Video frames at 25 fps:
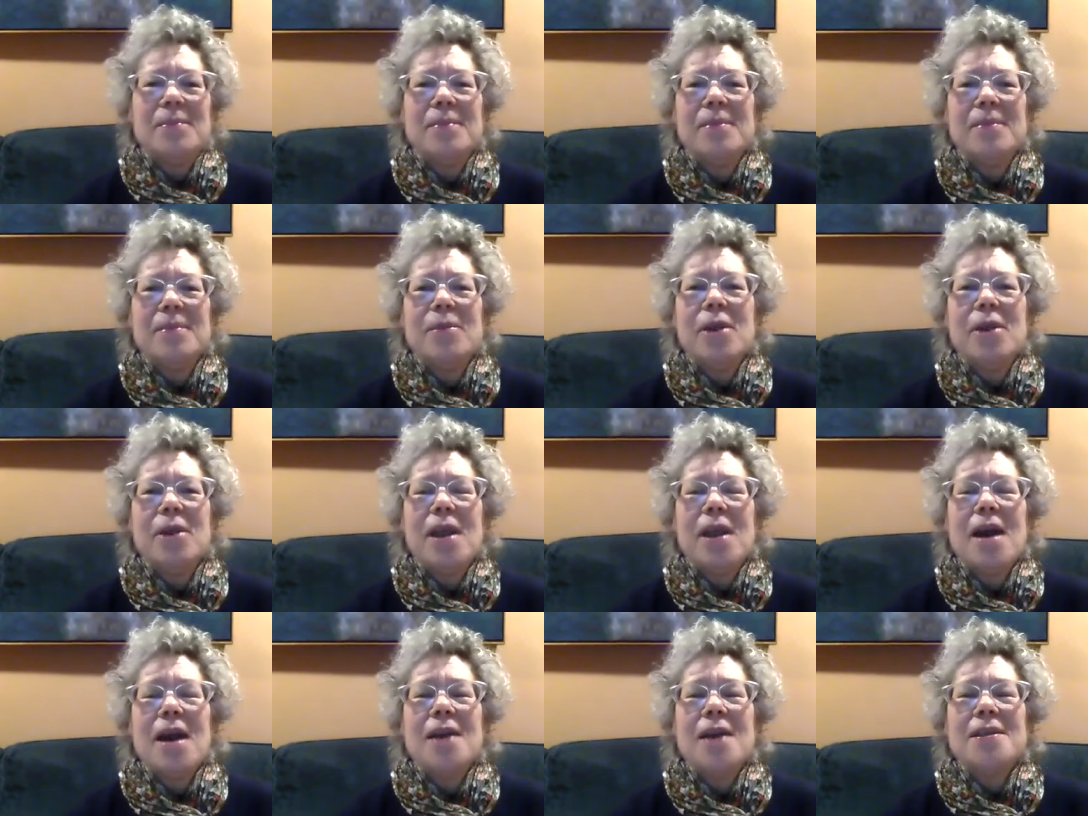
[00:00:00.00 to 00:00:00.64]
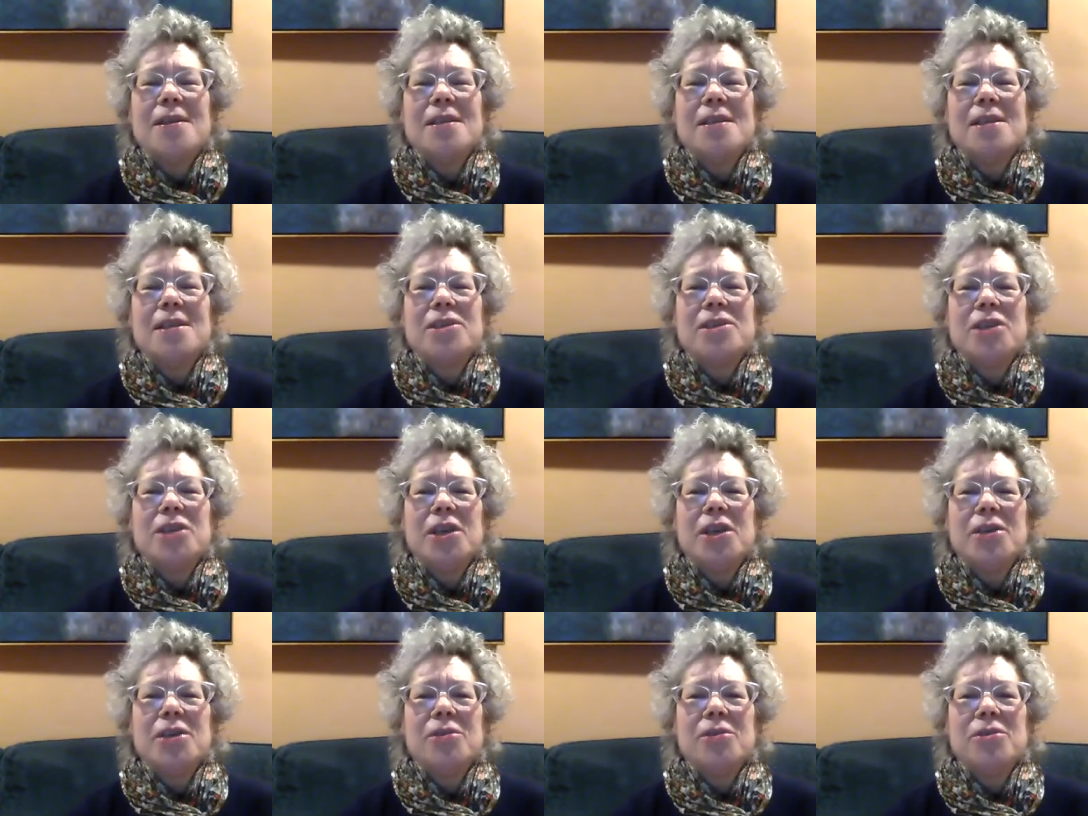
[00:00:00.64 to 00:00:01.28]
We're not such a
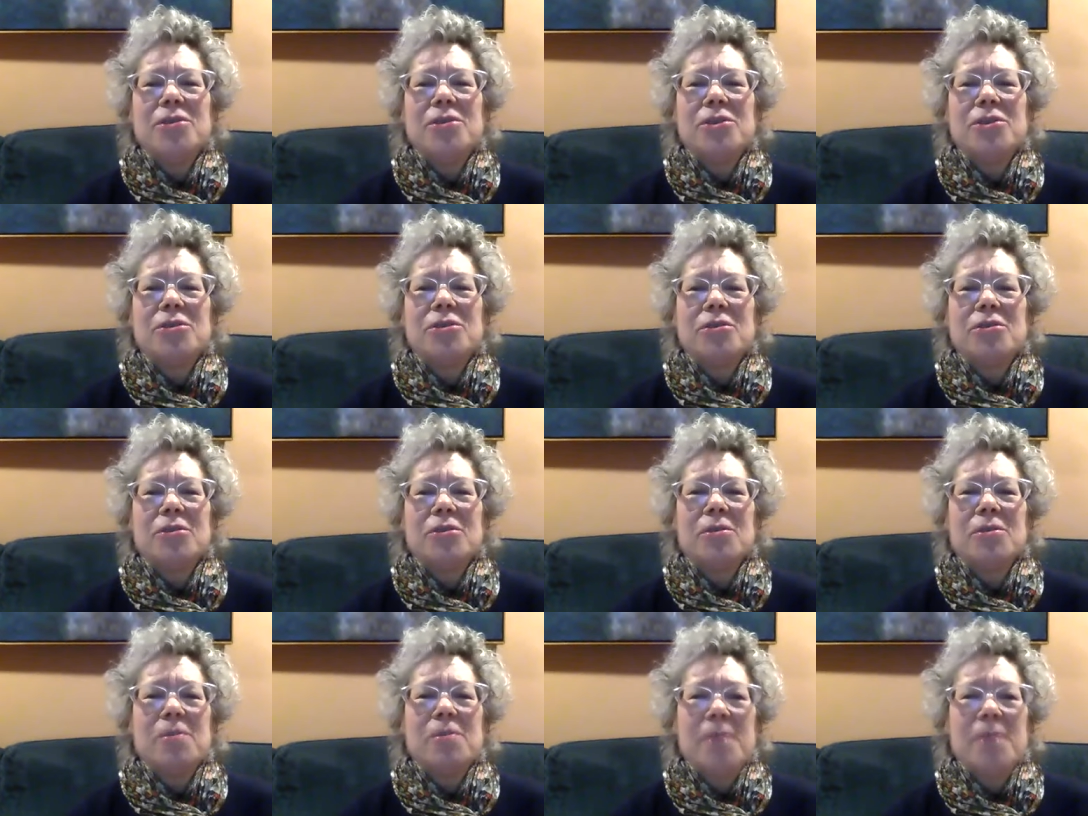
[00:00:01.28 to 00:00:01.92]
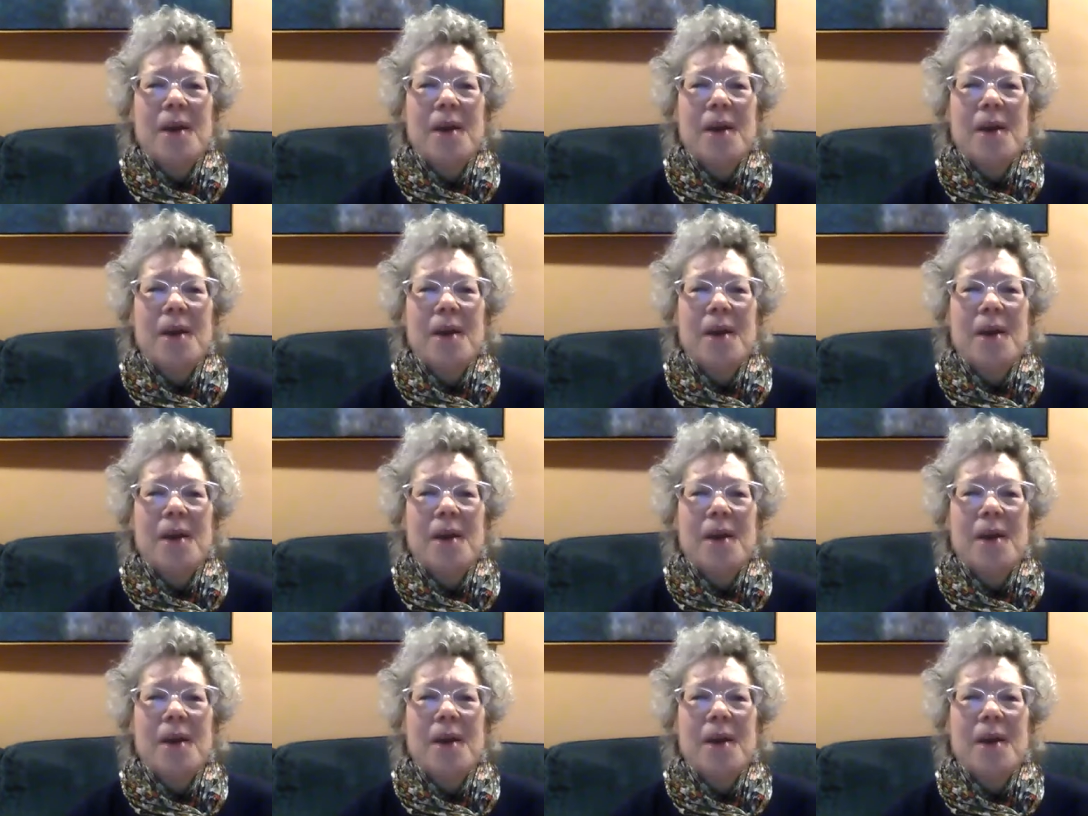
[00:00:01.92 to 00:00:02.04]
huge group.